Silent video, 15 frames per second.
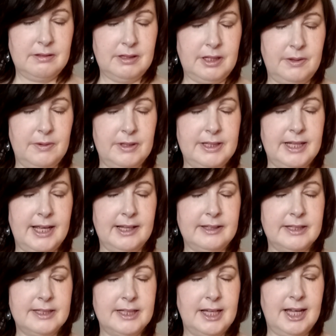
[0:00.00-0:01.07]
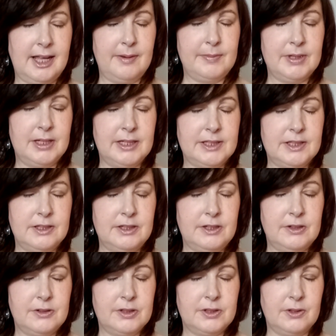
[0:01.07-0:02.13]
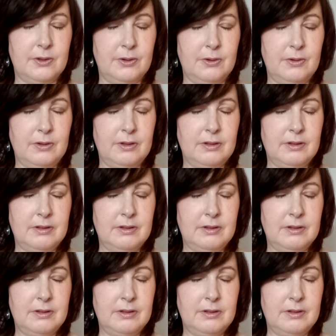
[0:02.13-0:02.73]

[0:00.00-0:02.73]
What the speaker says: You will take the time to listen to your soul,